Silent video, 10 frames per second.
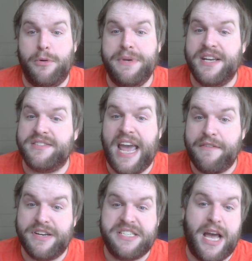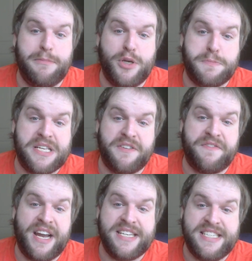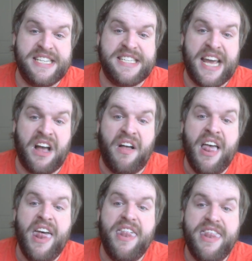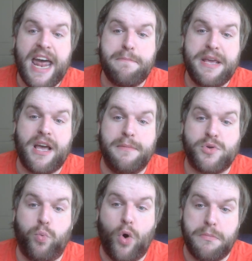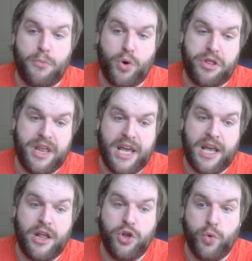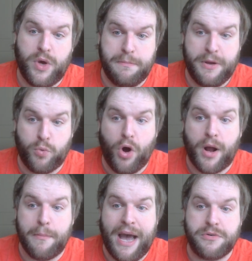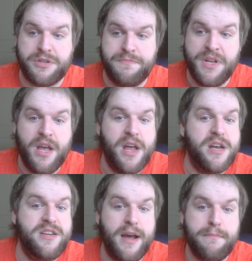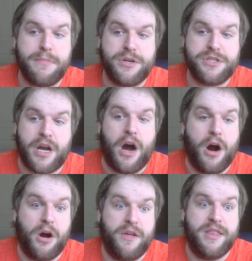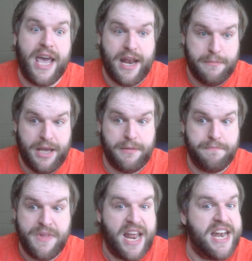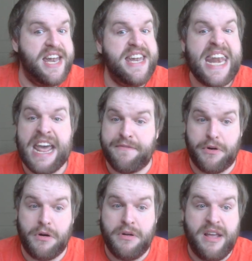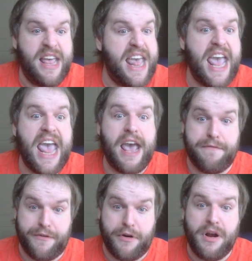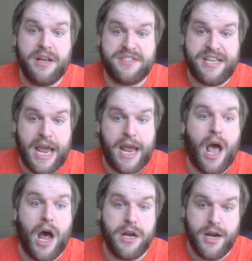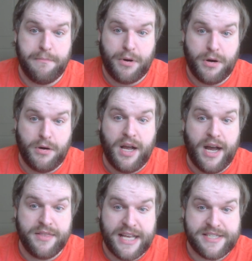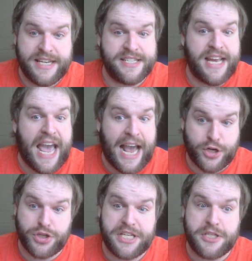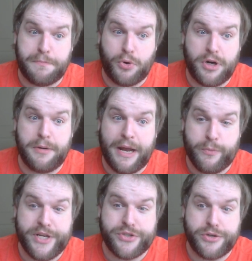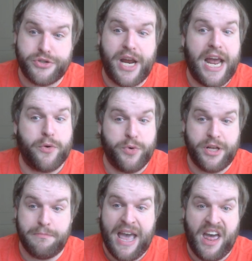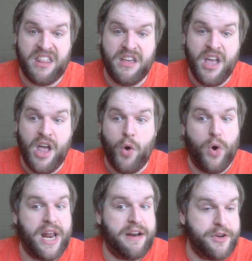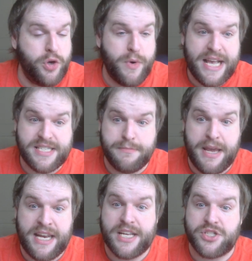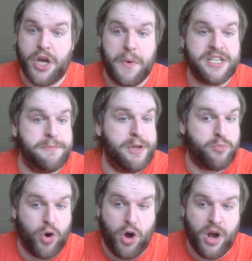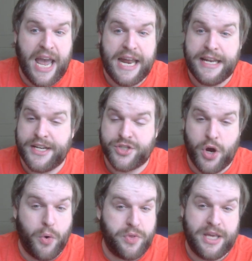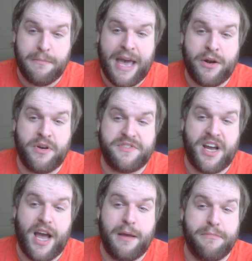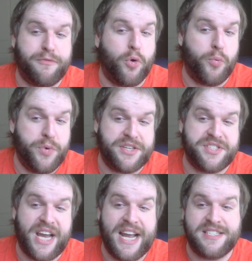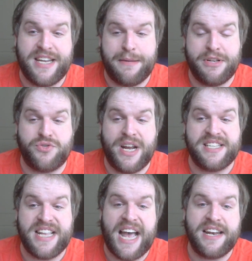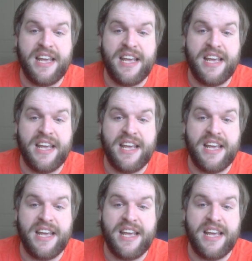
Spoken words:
because every time you specify a detail, that becomes one more thing you can be wrong about. Numbers are the enemy. Never, ever say a number unless it is actually supported by research and real math. Whatever you estimate is going to be wrong, and it is only a matter of time before real science demonstrates that.